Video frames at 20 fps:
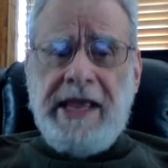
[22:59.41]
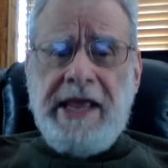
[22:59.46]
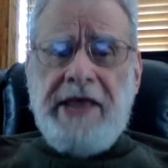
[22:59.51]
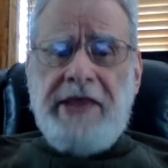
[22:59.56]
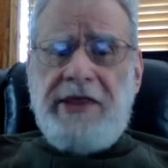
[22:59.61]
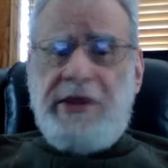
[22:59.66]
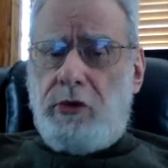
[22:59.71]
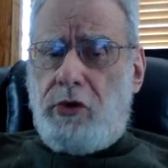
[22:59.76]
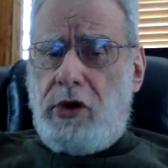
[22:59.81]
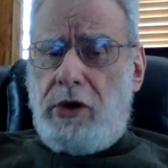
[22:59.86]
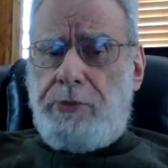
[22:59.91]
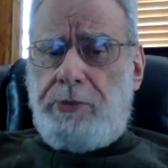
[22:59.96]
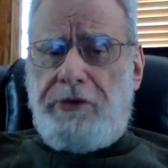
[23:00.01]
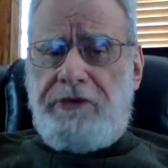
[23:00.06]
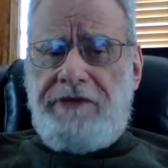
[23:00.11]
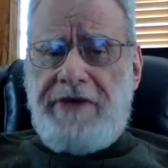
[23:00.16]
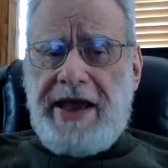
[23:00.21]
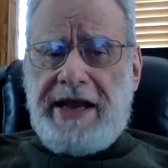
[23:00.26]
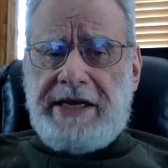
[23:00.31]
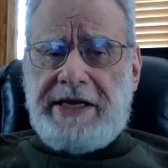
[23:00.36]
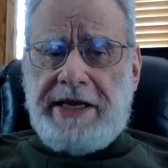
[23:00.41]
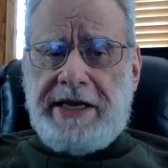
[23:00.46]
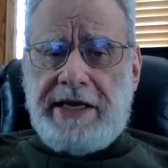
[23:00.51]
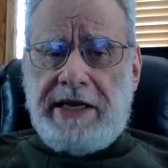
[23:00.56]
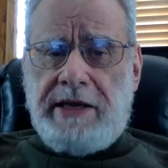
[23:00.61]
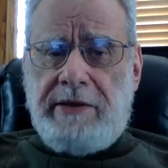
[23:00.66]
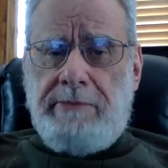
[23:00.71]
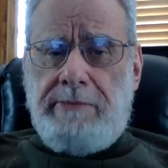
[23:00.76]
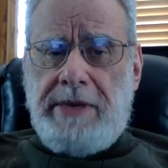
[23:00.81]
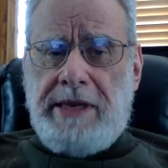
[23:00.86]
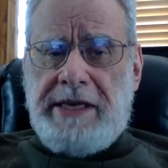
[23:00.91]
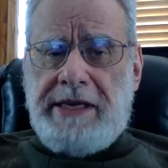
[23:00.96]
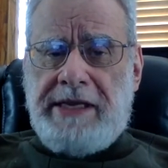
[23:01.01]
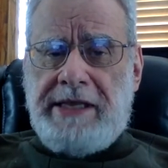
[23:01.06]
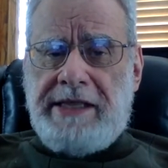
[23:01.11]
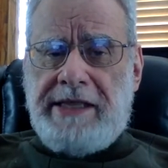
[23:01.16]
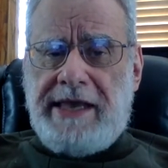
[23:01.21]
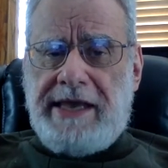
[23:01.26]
They're all perfecting, meaning they